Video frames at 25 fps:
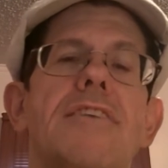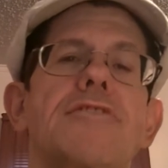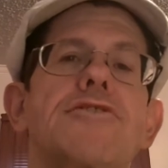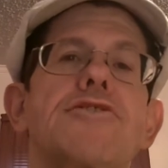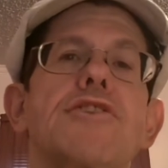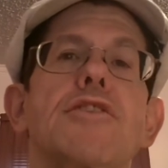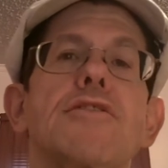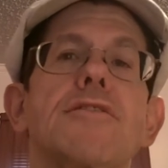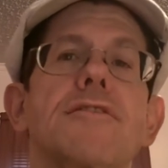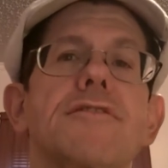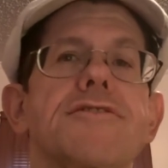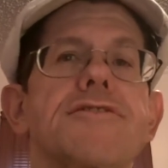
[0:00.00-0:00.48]

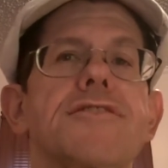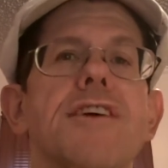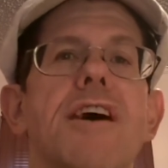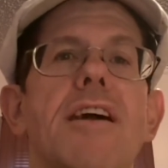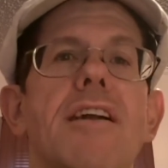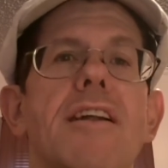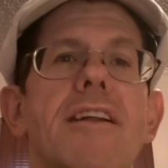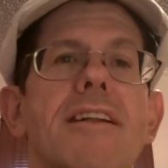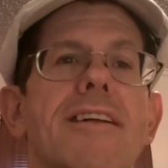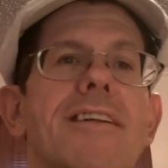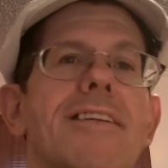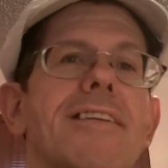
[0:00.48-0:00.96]
Joseph
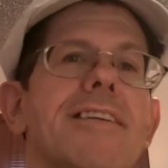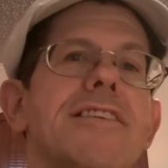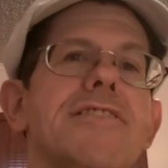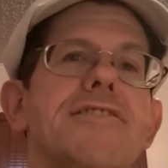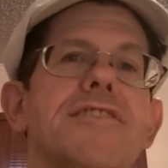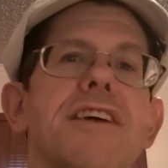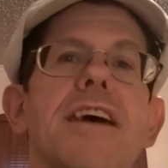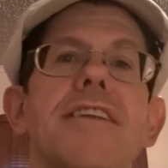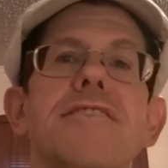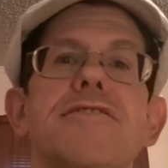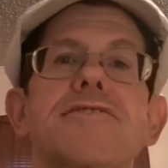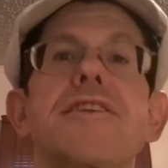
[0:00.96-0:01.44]
Stalin at
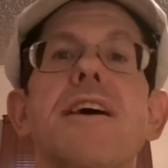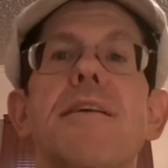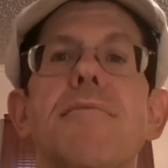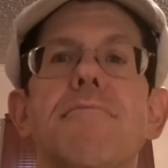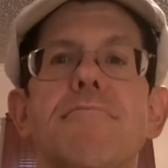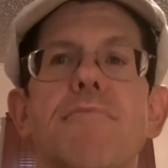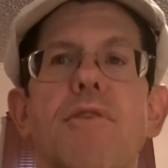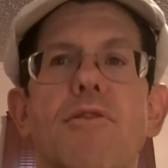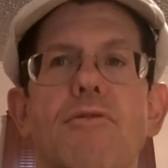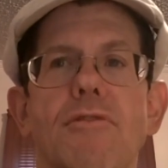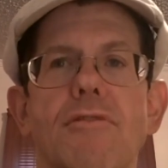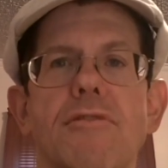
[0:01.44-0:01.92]
least had
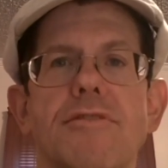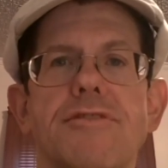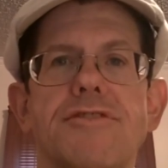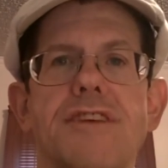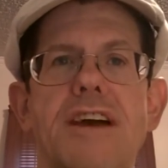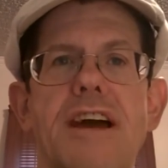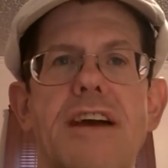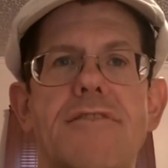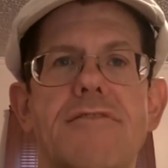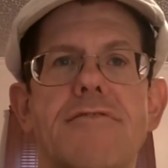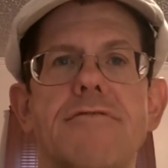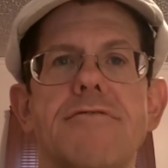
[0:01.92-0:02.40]
some moral
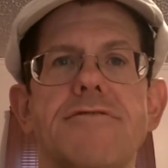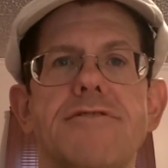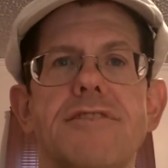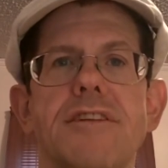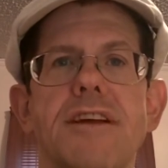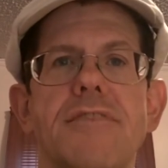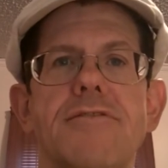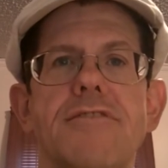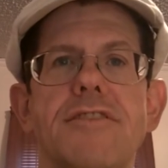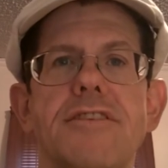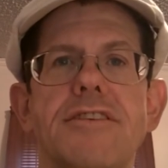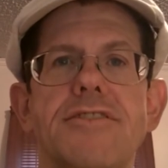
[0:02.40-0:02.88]
standards
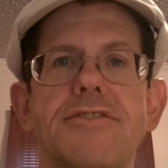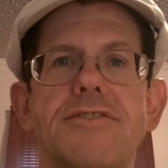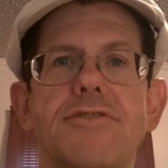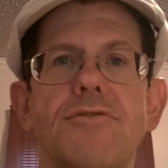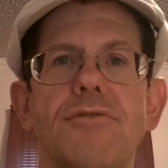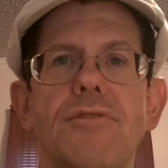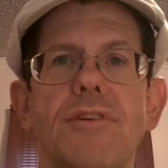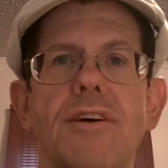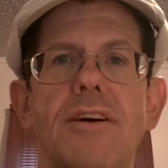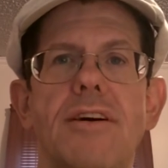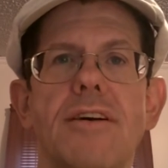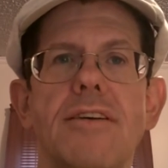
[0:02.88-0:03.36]
left in his
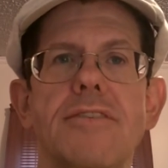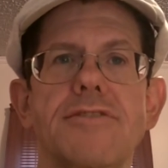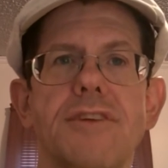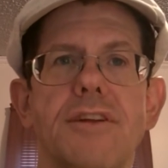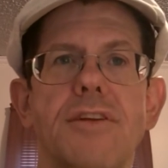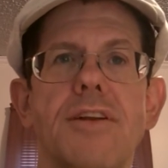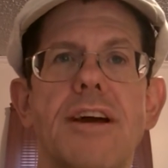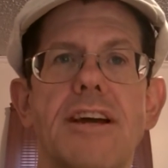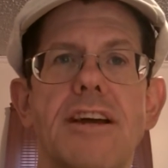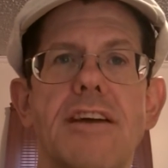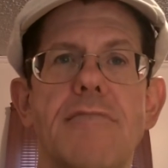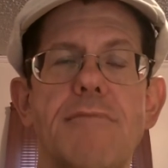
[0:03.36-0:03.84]
gulags,
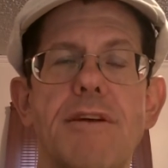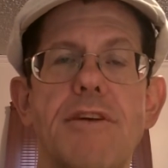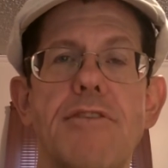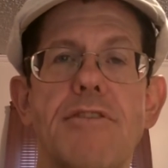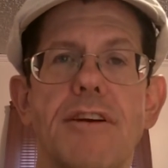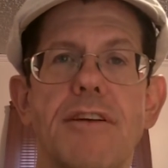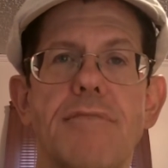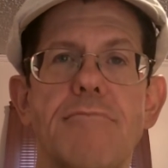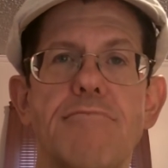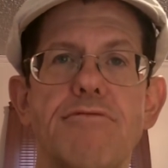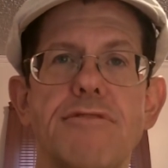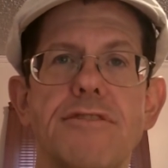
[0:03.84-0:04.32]
unlike
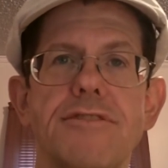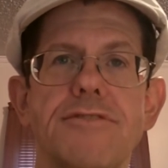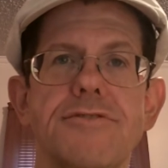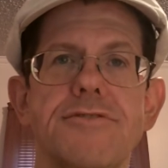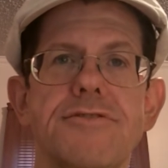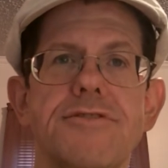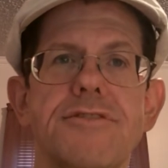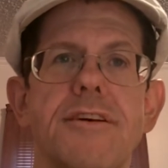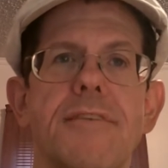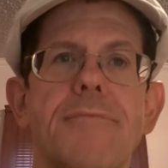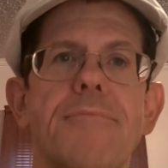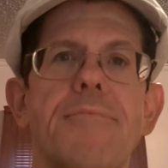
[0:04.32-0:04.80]
American
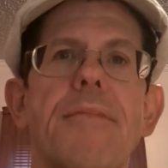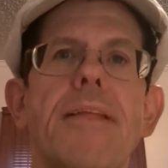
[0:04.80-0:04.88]
prisons.